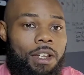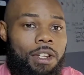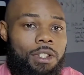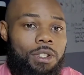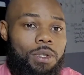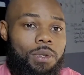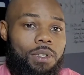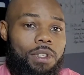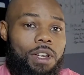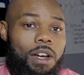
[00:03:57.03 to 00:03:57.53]

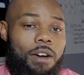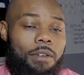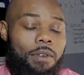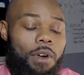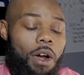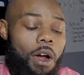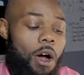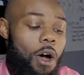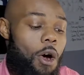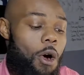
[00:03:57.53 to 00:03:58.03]
to
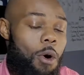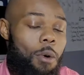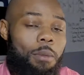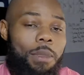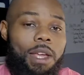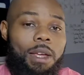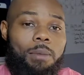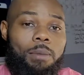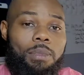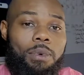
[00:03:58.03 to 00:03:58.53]
cover
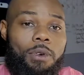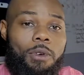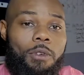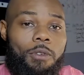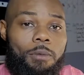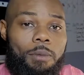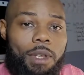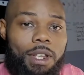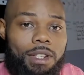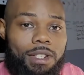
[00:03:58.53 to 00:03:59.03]
home
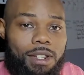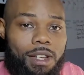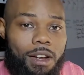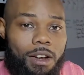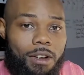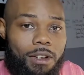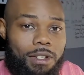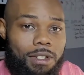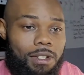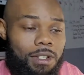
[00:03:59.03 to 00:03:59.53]
improvement
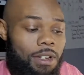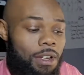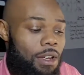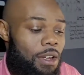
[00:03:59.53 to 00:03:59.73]
costs.